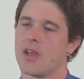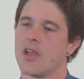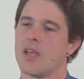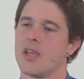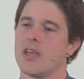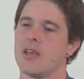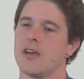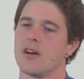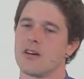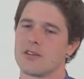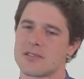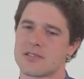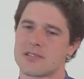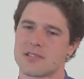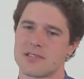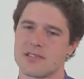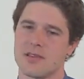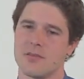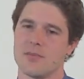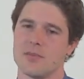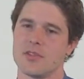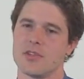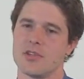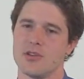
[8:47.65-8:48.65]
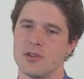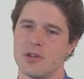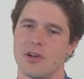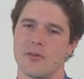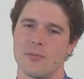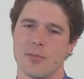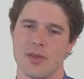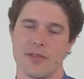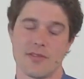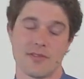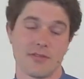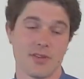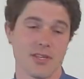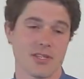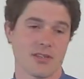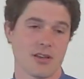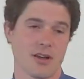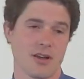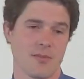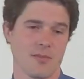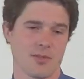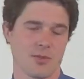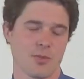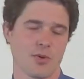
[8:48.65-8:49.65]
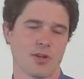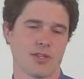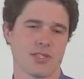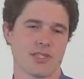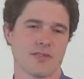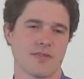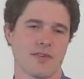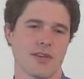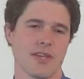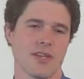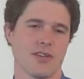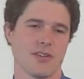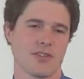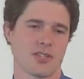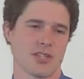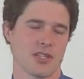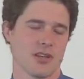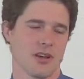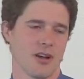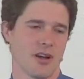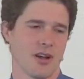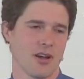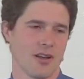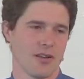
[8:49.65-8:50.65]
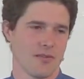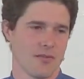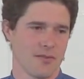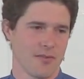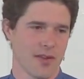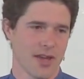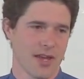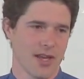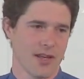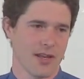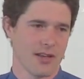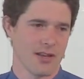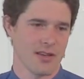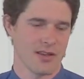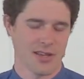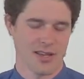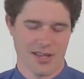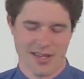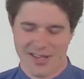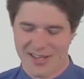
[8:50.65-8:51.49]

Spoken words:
He asks him, do you love me? Three times, once for each denial and failure.